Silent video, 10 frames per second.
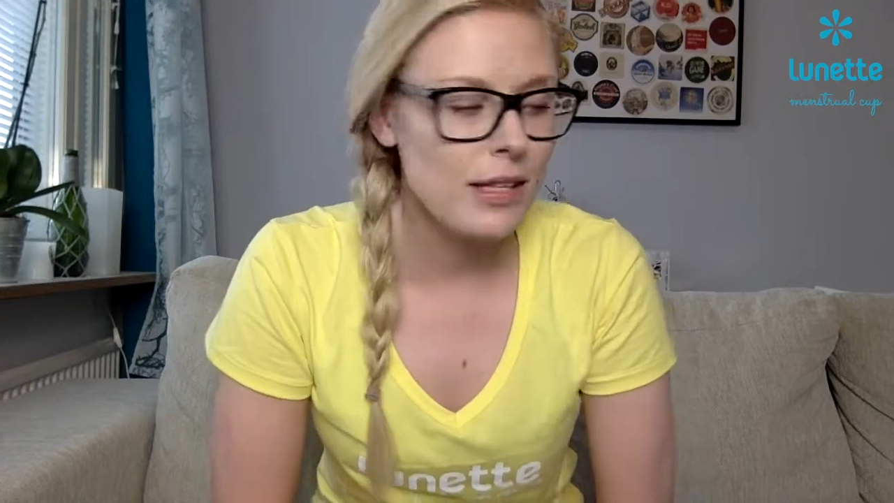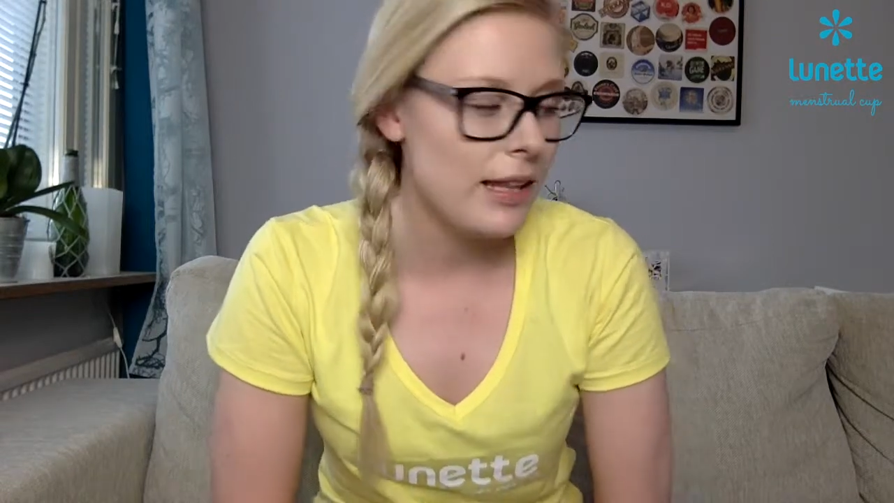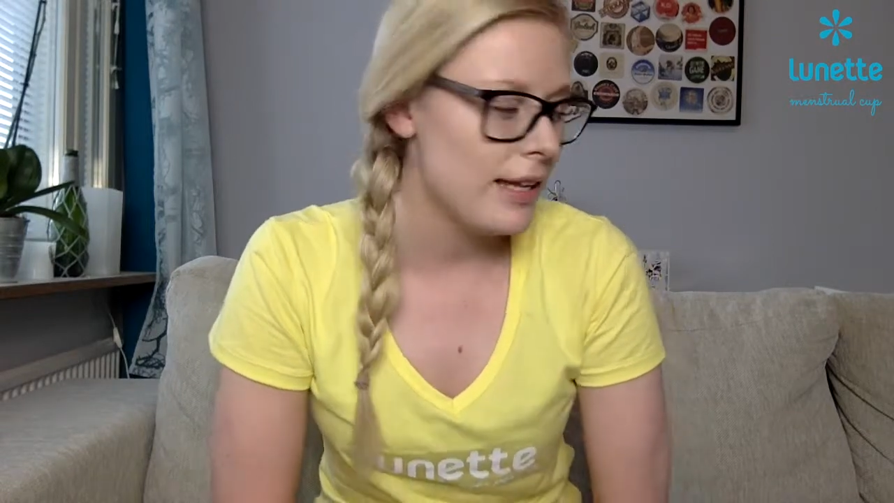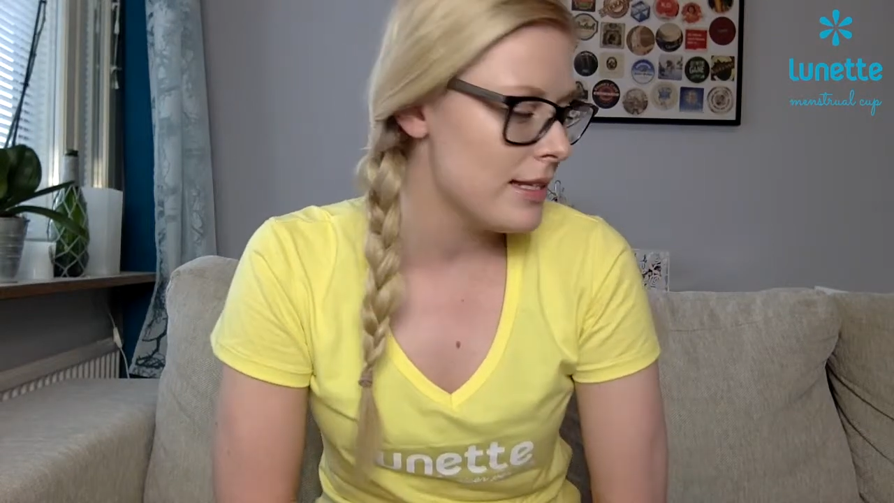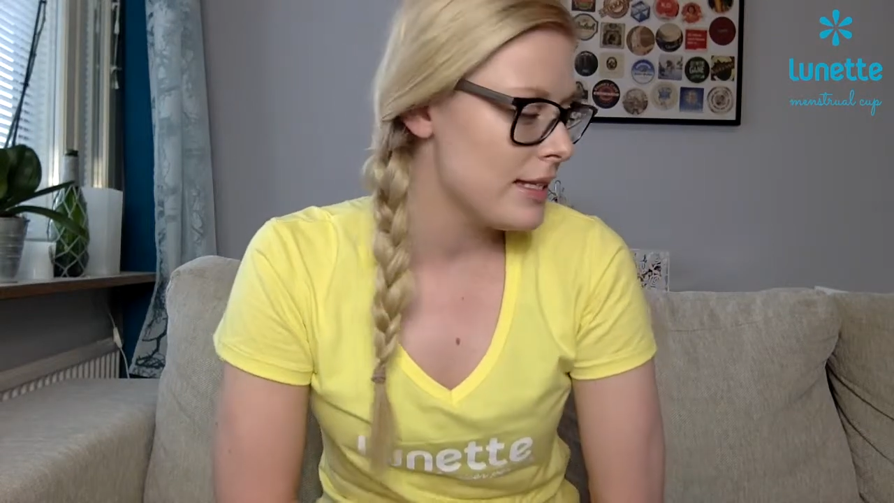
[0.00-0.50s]

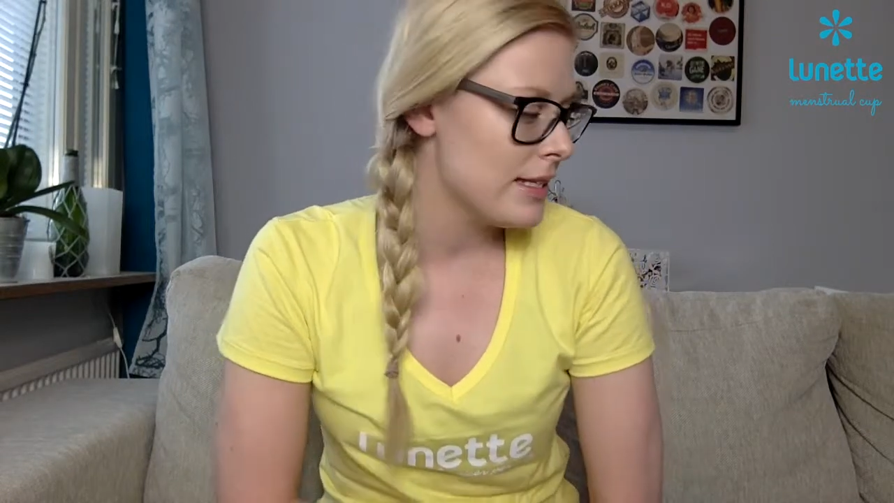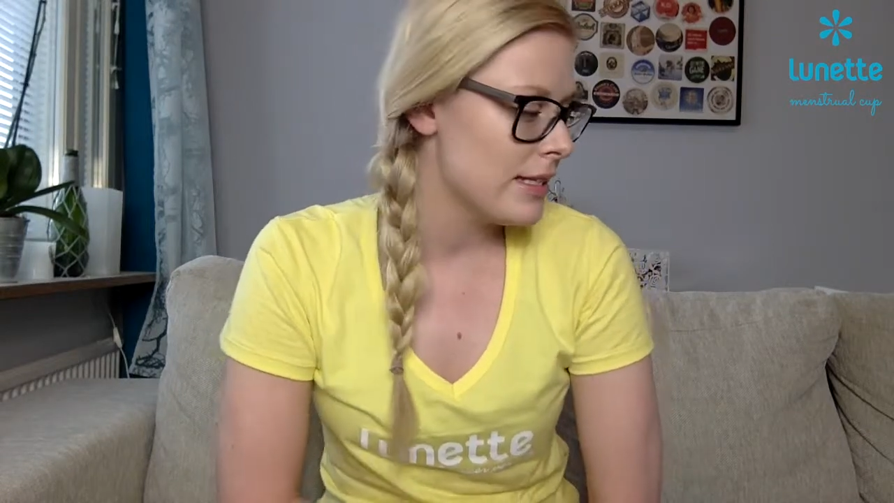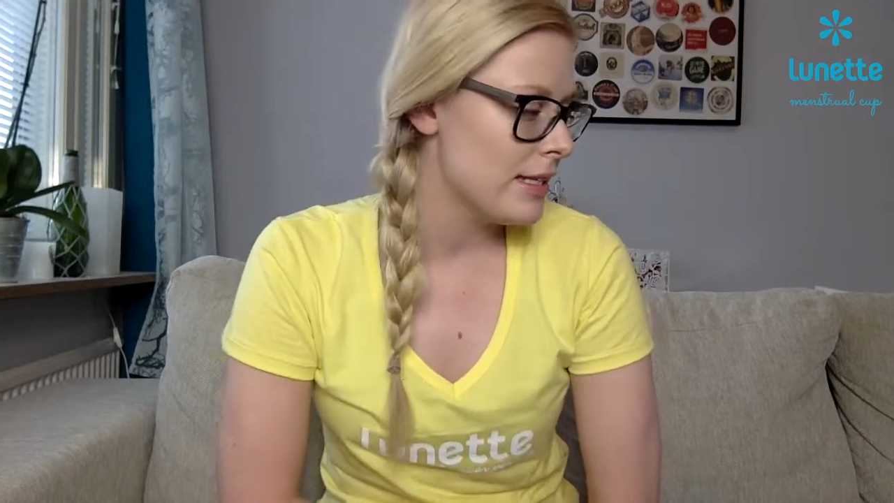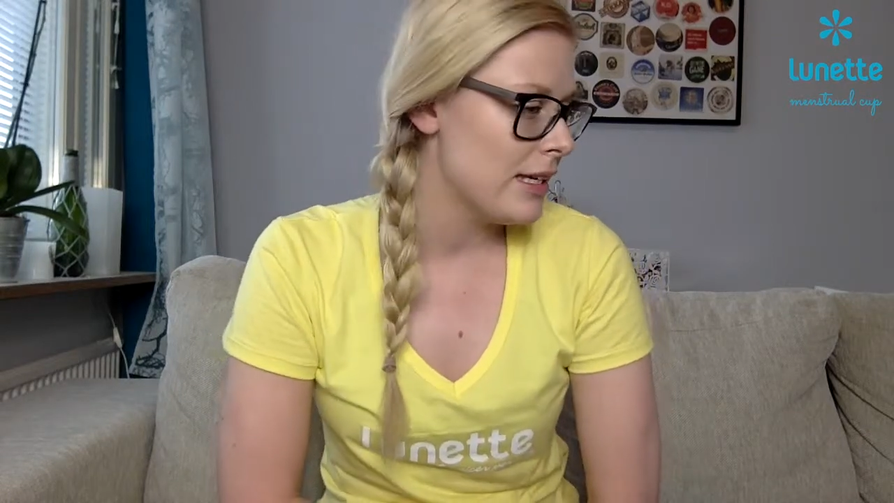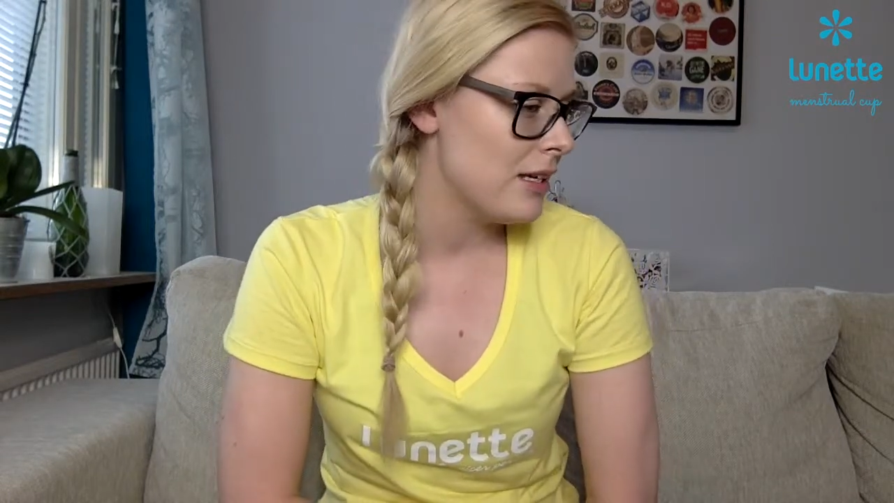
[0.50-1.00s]

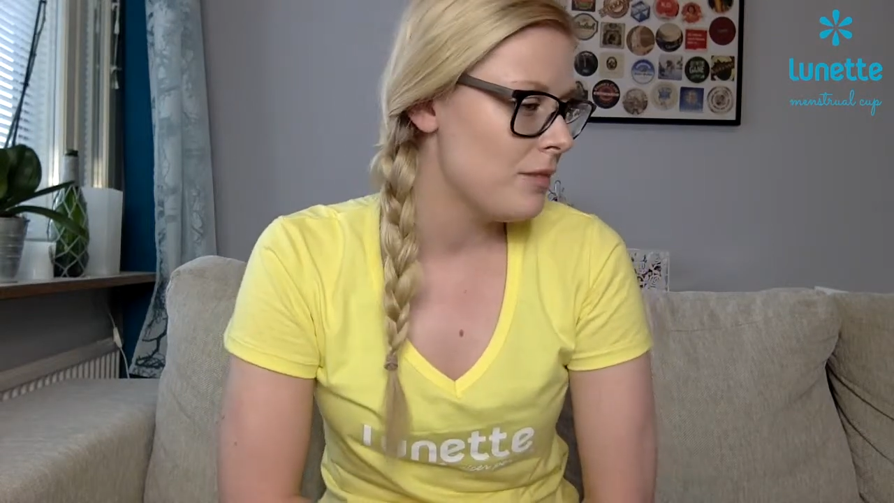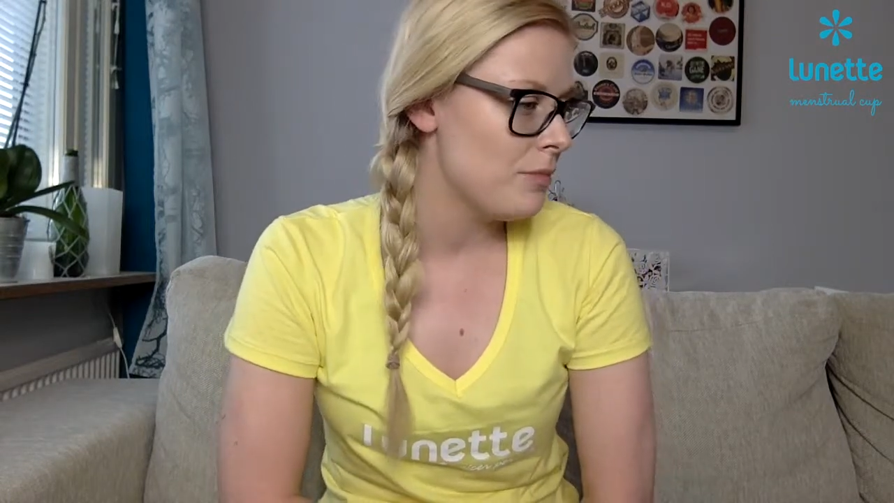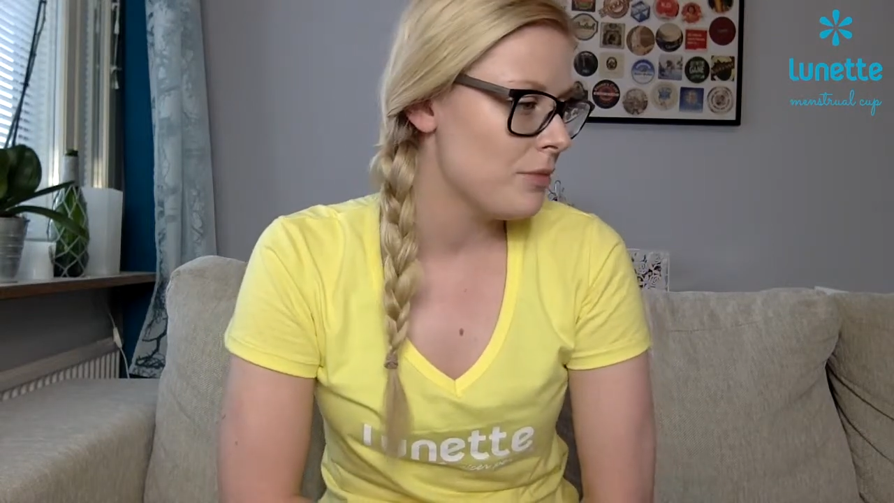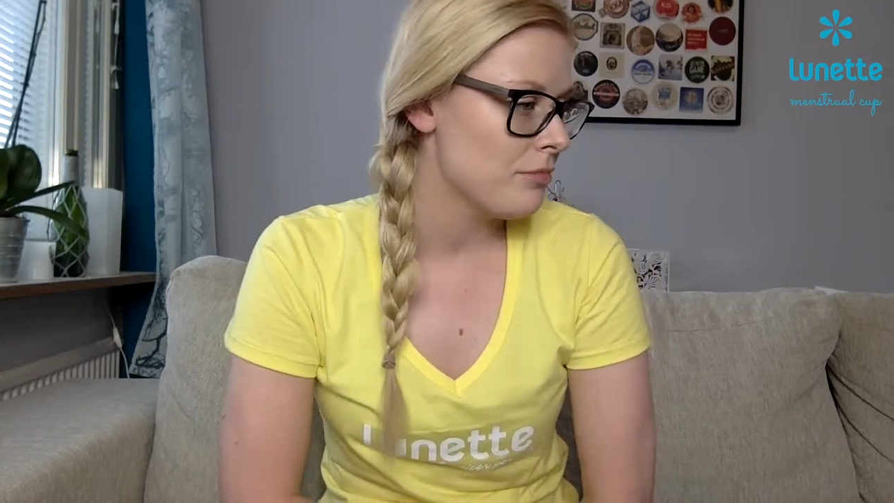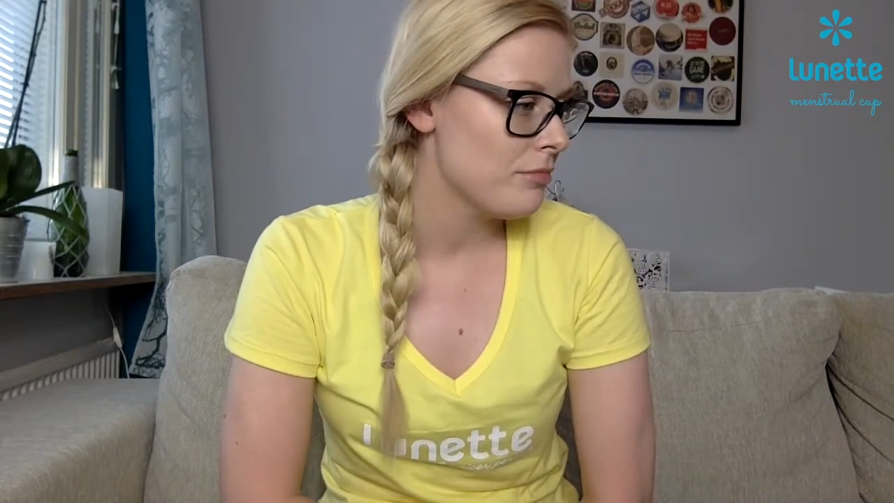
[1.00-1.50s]
let's keep